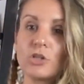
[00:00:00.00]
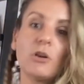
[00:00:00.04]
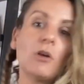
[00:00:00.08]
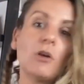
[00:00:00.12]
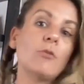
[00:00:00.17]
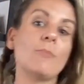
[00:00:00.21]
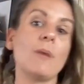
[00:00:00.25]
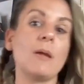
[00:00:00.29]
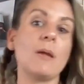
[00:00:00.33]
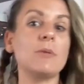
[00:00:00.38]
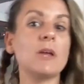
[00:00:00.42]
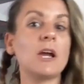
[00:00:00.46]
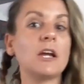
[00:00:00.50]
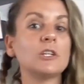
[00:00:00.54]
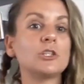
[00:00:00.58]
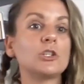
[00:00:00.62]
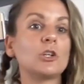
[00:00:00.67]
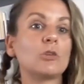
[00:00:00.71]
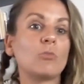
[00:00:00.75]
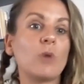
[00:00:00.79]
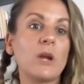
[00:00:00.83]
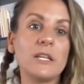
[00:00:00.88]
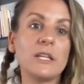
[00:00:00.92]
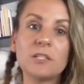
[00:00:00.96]
Oh, maybe I
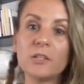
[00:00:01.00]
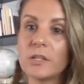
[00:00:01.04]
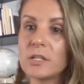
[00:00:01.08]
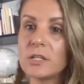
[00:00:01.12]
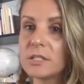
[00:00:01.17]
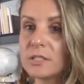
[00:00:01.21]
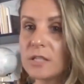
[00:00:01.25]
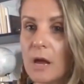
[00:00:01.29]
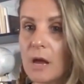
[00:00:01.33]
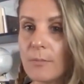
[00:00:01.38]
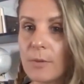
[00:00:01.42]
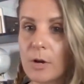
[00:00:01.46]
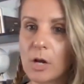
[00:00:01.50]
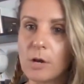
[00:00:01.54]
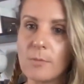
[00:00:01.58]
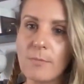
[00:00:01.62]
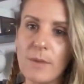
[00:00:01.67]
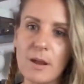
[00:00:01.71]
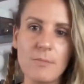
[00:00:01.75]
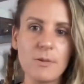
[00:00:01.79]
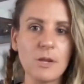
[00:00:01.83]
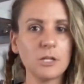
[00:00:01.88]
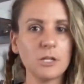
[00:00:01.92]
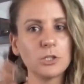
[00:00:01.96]
should wait till the summer.
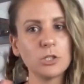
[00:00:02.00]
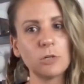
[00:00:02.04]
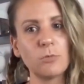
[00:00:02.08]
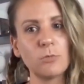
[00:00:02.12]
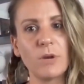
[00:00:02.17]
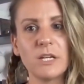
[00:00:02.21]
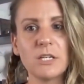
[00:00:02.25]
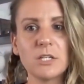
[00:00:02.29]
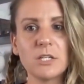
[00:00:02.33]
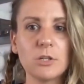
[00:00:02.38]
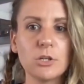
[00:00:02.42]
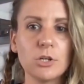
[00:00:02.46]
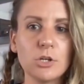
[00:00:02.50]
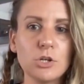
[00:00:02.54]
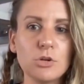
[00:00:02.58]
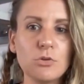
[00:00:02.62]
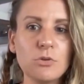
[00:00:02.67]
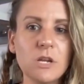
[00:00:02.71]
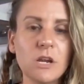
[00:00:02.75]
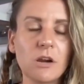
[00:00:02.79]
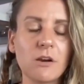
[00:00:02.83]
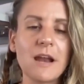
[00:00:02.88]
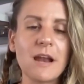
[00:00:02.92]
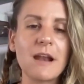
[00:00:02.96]
Maybe I should wait till the new
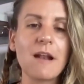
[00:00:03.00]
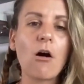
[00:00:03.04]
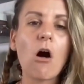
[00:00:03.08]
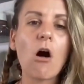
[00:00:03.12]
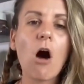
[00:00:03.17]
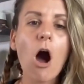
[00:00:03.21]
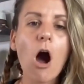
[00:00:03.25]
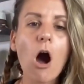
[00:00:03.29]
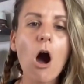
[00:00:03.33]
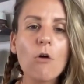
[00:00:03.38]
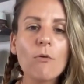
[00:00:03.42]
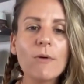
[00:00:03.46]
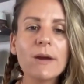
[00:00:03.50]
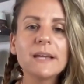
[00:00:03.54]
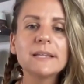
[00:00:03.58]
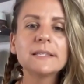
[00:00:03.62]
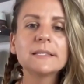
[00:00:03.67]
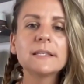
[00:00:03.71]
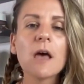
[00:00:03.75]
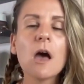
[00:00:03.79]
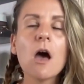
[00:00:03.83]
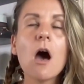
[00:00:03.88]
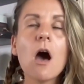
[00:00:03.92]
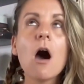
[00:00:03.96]
year. And I'll always,
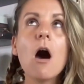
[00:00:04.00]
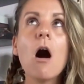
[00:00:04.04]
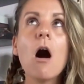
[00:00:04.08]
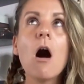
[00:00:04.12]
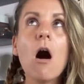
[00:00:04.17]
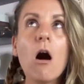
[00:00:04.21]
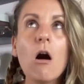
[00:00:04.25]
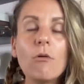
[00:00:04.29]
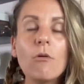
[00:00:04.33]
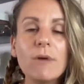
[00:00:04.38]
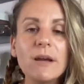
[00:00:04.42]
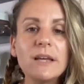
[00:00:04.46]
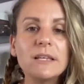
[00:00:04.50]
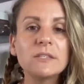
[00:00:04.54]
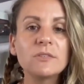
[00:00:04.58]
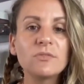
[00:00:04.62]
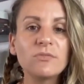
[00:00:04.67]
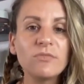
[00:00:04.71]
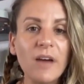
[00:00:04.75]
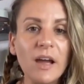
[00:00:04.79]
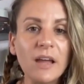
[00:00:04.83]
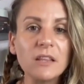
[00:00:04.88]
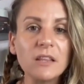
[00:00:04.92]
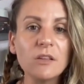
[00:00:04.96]
always
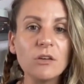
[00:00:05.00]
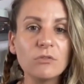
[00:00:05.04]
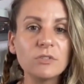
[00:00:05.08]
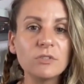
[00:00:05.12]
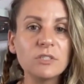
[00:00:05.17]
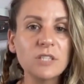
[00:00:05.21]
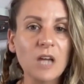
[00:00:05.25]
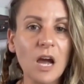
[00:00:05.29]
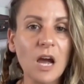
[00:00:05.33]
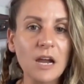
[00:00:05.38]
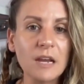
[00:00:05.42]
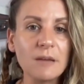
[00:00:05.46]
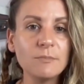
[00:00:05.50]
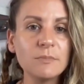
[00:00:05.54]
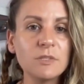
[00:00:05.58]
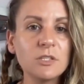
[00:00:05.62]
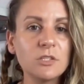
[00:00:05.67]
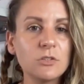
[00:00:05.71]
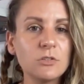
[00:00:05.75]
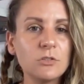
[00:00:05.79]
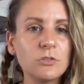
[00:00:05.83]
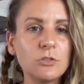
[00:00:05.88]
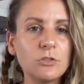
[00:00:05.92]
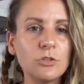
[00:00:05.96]
find those
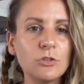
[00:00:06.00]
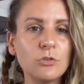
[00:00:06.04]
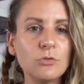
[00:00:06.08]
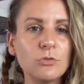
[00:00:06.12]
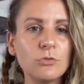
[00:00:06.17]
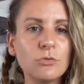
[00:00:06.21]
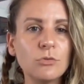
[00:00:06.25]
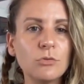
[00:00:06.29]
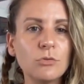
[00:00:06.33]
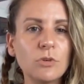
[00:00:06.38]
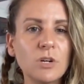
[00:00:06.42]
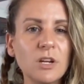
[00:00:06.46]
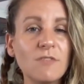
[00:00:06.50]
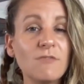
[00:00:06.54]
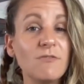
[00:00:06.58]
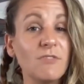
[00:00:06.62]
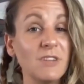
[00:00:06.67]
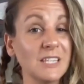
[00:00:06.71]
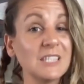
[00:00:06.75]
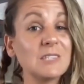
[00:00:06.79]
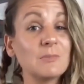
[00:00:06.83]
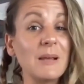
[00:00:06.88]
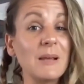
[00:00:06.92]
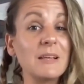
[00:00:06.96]
times to
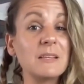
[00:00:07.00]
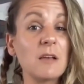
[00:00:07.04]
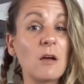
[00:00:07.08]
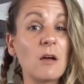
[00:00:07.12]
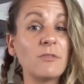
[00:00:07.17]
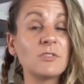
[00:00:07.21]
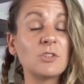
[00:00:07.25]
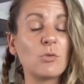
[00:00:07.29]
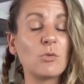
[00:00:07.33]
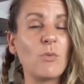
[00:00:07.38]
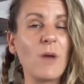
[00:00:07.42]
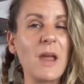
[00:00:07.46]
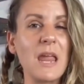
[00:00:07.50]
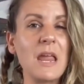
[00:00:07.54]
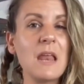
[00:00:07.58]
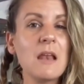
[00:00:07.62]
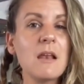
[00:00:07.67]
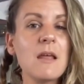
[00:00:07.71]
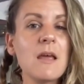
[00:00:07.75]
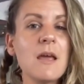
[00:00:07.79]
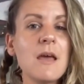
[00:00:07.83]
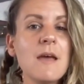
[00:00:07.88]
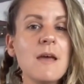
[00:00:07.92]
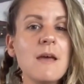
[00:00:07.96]
convince myself to wait.